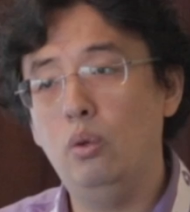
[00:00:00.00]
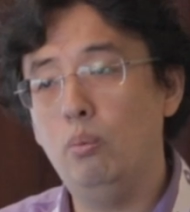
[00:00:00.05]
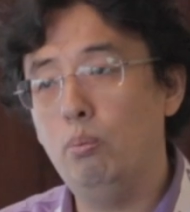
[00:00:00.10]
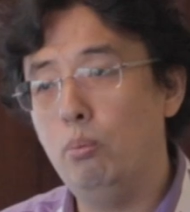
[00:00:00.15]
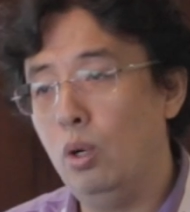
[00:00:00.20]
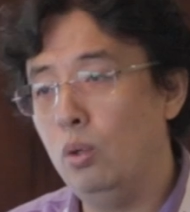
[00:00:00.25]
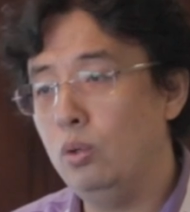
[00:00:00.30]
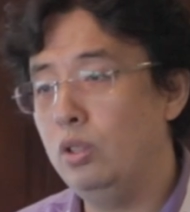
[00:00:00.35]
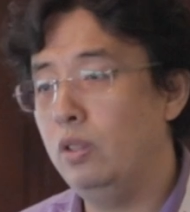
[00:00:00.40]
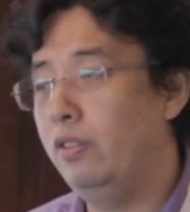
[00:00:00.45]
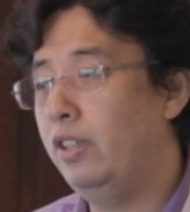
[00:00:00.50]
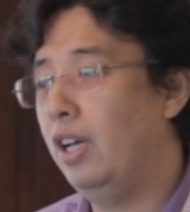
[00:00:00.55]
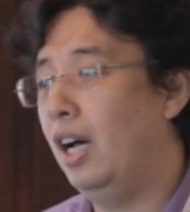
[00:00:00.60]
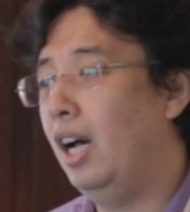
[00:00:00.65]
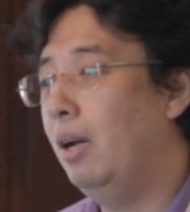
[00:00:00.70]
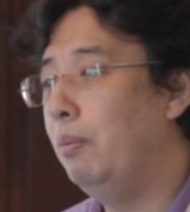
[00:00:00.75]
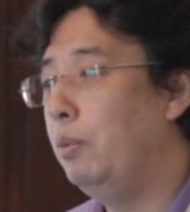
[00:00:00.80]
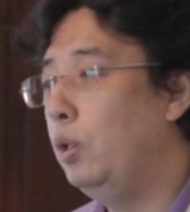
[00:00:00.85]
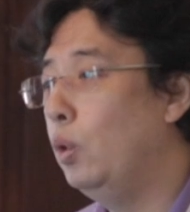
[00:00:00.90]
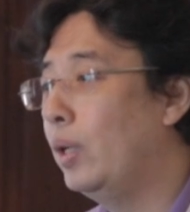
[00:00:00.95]
most of the
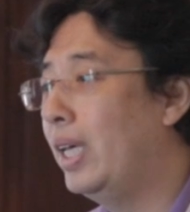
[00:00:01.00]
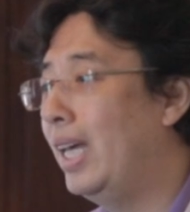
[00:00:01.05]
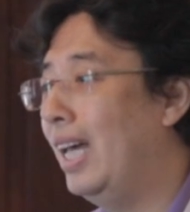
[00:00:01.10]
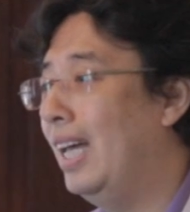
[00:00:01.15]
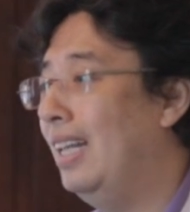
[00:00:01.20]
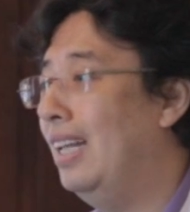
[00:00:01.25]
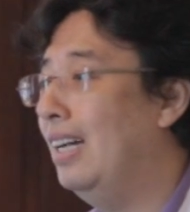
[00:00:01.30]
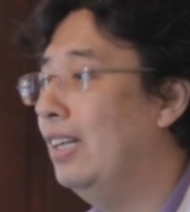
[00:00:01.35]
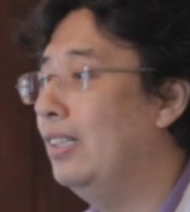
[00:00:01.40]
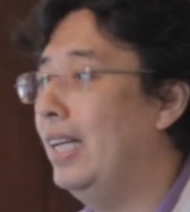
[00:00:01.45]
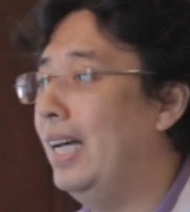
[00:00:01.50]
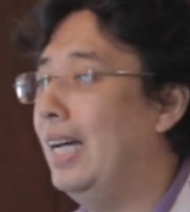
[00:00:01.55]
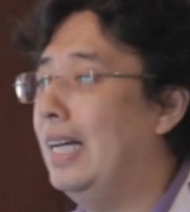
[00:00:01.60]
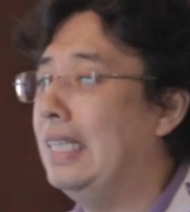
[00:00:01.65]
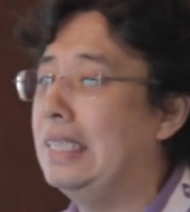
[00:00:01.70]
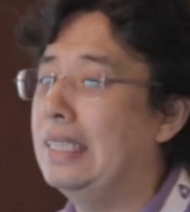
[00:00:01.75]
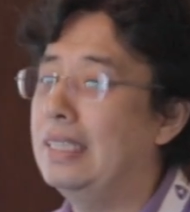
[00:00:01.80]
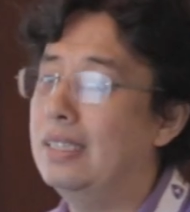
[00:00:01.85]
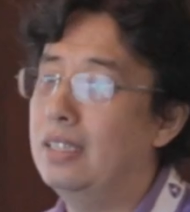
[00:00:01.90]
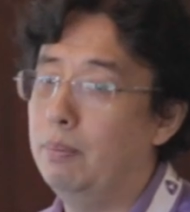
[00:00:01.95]
time, you cannot
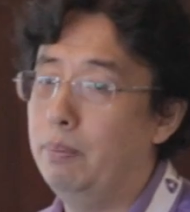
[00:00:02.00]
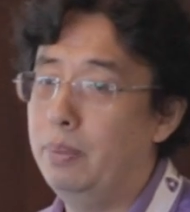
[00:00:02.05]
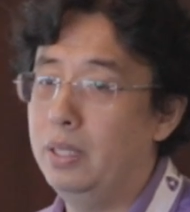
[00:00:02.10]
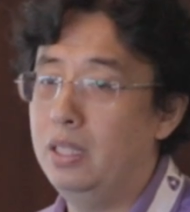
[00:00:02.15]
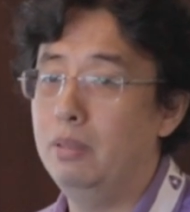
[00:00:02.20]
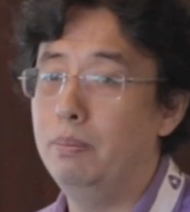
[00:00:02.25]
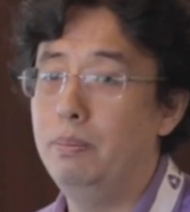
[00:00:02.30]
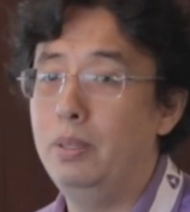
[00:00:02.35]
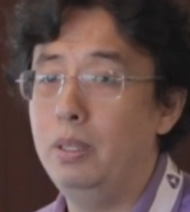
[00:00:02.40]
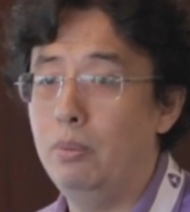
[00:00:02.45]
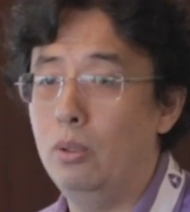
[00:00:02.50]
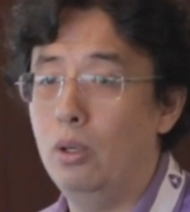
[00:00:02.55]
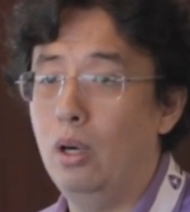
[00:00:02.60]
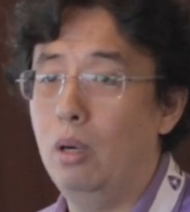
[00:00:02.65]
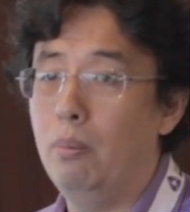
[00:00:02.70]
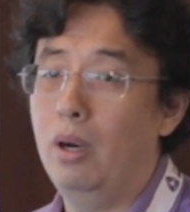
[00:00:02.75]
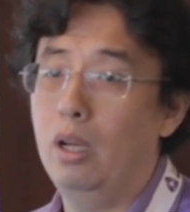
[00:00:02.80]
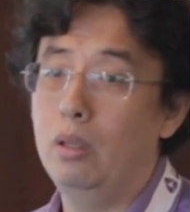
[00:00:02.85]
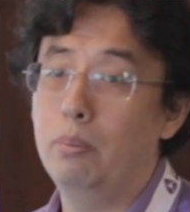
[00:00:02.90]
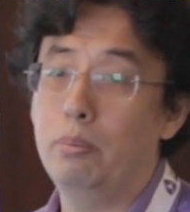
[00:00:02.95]
ask the business people
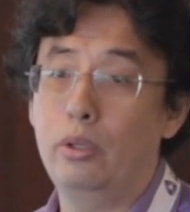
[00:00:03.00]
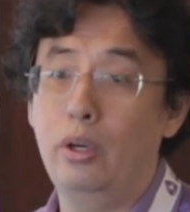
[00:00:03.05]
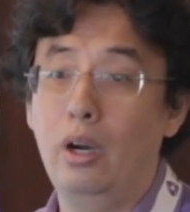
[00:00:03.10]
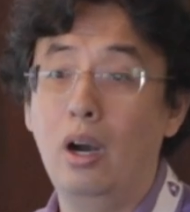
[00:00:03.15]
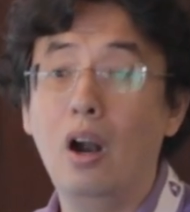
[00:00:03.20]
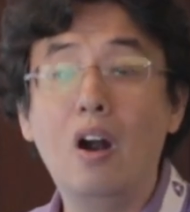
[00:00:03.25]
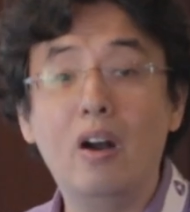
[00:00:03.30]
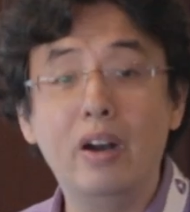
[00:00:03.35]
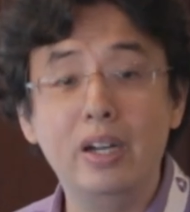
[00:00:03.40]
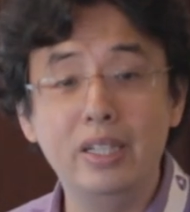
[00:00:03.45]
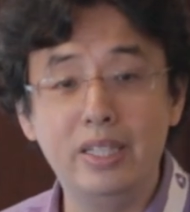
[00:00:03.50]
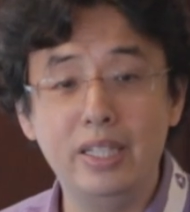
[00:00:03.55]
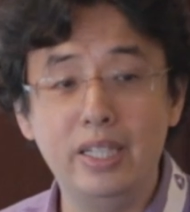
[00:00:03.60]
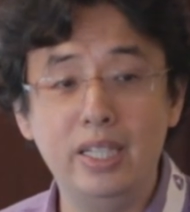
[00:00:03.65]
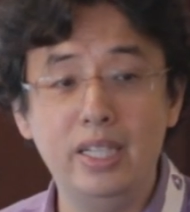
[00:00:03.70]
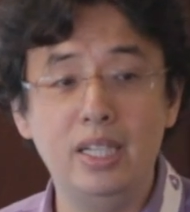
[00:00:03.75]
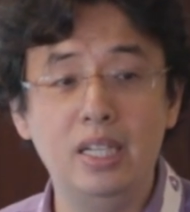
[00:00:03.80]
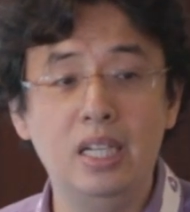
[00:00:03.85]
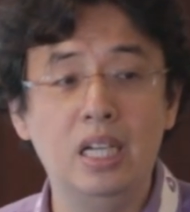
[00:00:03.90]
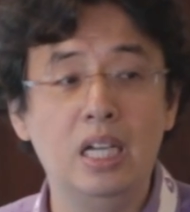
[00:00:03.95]
about
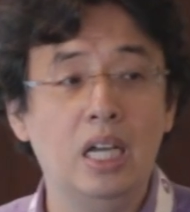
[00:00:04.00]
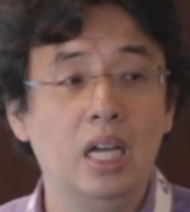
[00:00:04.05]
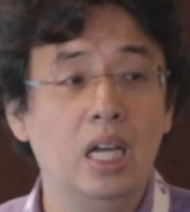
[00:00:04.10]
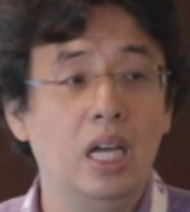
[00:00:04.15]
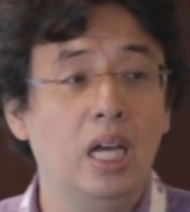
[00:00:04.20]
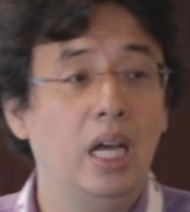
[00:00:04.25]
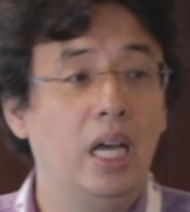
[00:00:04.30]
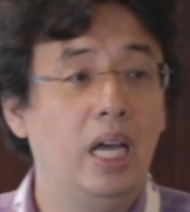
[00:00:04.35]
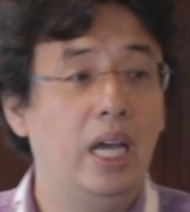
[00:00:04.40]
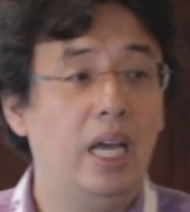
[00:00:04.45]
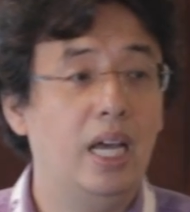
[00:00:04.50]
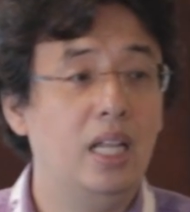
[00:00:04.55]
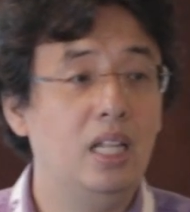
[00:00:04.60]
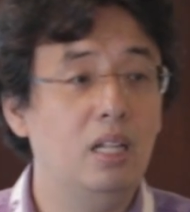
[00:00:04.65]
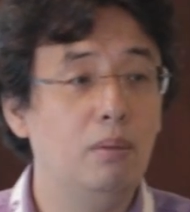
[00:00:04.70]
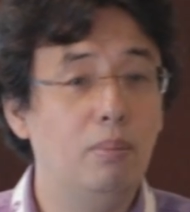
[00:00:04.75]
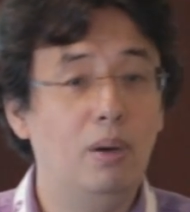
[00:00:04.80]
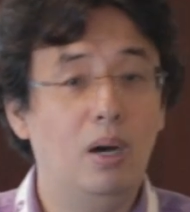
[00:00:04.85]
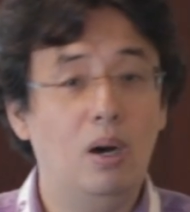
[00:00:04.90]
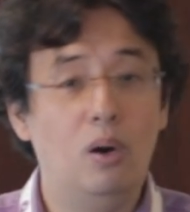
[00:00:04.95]
priority and
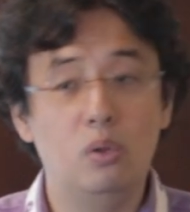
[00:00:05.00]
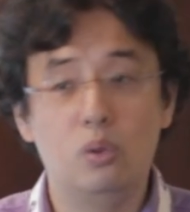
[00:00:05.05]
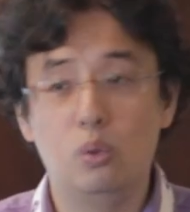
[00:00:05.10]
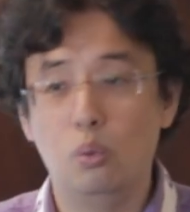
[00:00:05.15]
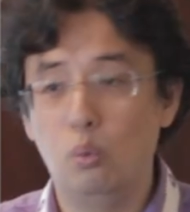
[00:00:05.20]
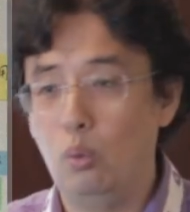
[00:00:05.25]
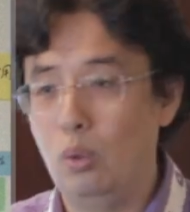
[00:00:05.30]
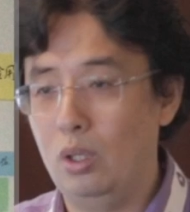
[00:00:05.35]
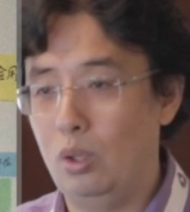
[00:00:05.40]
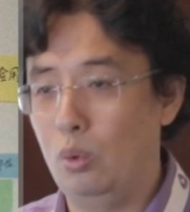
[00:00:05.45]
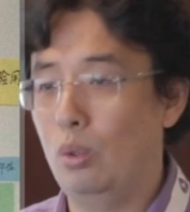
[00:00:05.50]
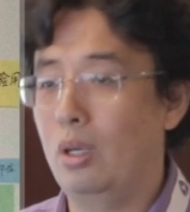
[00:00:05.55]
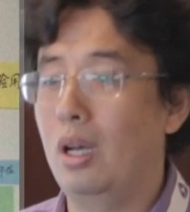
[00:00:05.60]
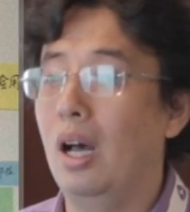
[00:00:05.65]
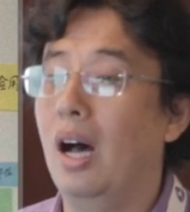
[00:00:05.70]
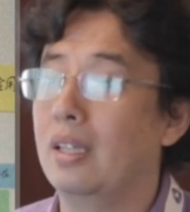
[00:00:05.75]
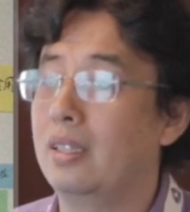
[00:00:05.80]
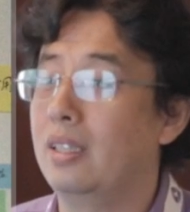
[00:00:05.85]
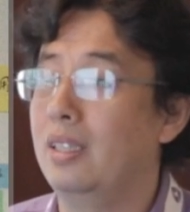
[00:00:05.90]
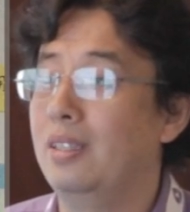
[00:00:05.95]
about what to
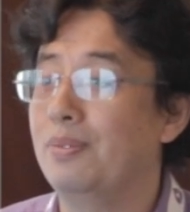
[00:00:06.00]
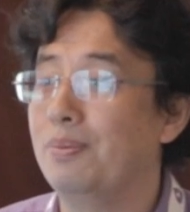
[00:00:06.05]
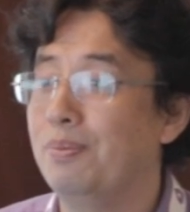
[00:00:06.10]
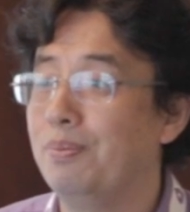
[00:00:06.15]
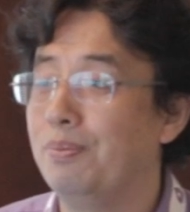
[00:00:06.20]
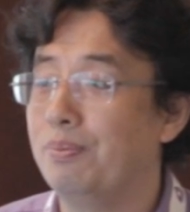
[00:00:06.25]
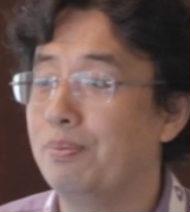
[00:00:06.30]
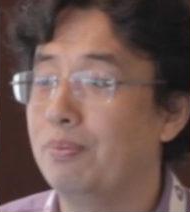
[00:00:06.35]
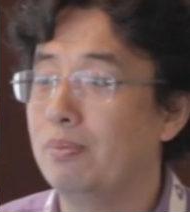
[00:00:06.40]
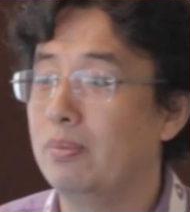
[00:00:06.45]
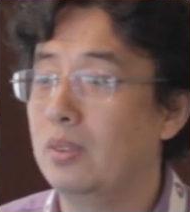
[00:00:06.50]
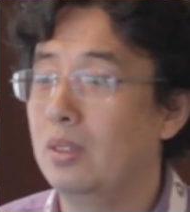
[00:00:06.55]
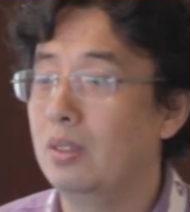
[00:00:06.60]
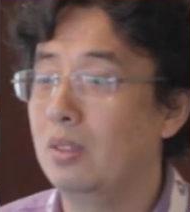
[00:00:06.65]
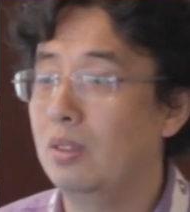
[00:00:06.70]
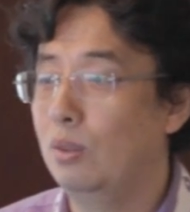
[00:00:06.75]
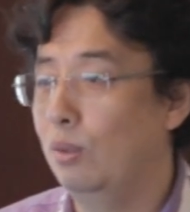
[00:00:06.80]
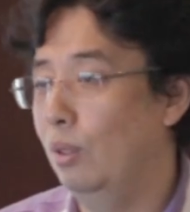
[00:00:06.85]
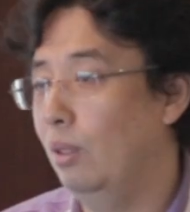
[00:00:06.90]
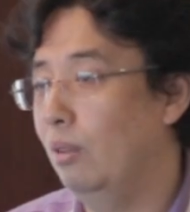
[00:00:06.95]
cut.
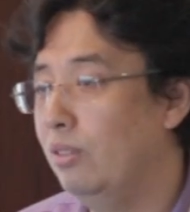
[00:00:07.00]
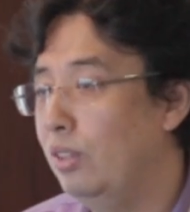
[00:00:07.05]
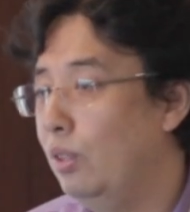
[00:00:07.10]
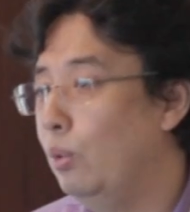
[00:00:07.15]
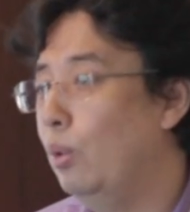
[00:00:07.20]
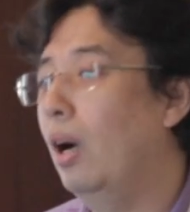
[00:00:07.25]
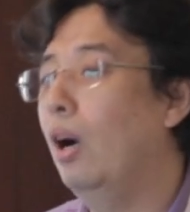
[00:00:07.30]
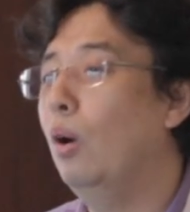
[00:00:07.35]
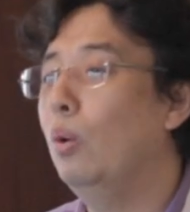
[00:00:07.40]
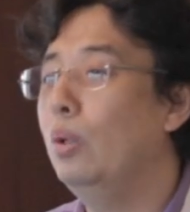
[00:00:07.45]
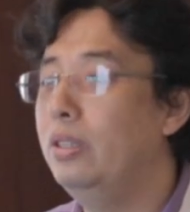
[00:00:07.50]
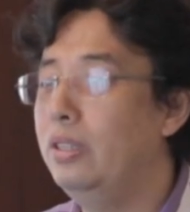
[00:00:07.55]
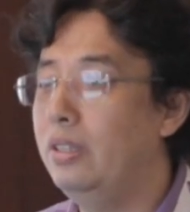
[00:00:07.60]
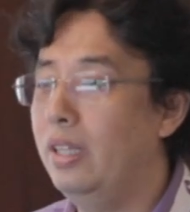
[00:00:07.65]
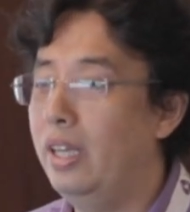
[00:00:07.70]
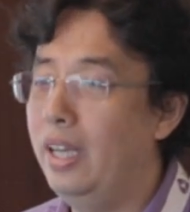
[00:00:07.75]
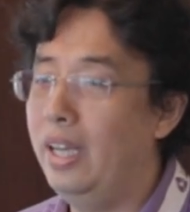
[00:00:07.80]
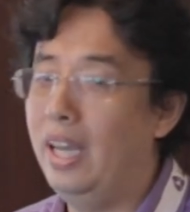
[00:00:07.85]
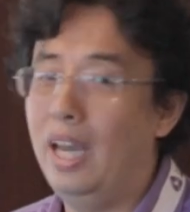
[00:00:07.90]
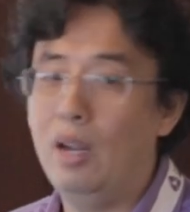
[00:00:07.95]
They will always
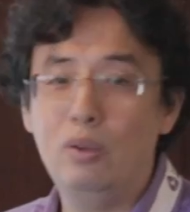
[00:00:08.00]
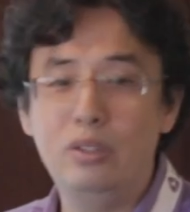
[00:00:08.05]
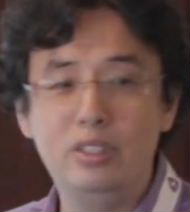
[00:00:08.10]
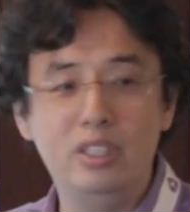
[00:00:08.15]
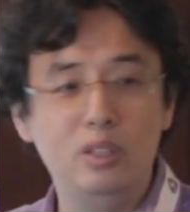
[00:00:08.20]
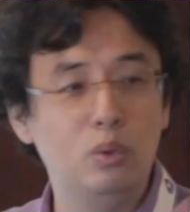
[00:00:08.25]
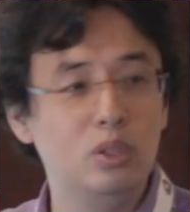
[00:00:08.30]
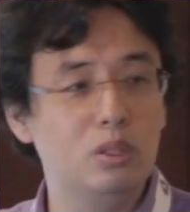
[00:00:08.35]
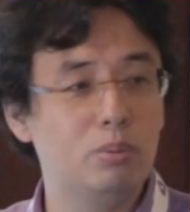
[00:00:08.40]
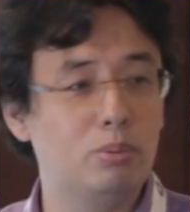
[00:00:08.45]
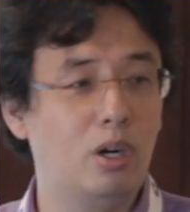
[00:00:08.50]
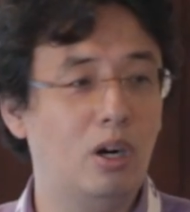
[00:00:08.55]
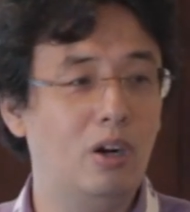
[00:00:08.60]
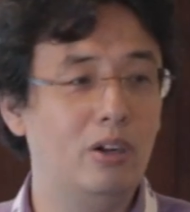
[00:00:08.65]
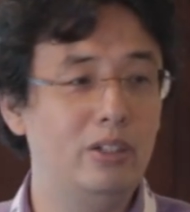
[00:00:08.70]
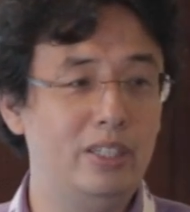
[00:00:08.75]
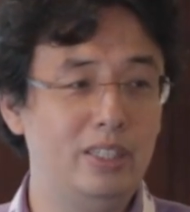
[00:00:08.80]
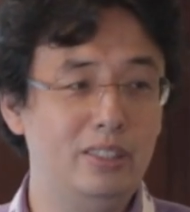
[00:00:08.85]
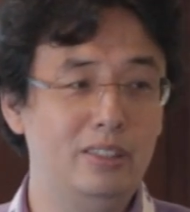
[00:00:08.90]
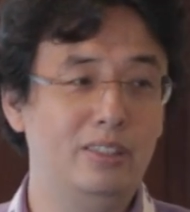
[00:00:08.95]
say everything was
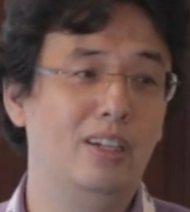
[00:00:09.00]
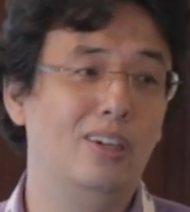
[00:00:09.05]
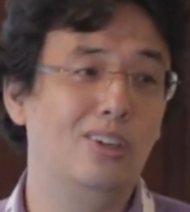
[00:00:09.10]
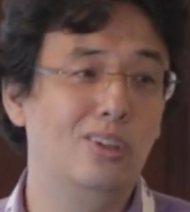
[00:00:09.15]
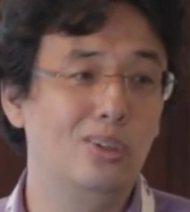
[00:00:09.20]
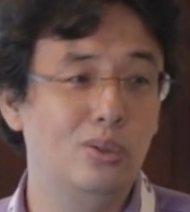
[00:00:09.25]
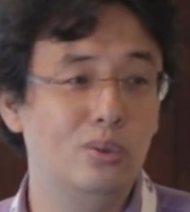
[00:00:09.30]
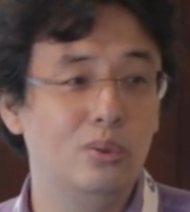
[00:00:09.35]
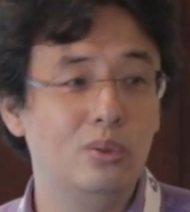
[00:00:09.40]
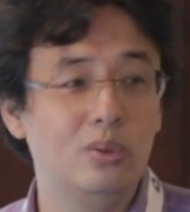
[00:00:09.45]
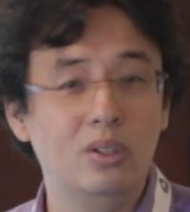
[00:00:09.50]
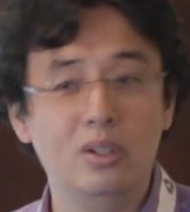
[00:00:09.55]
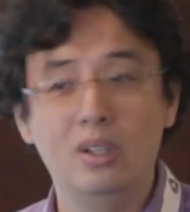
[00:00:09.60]
priority 0,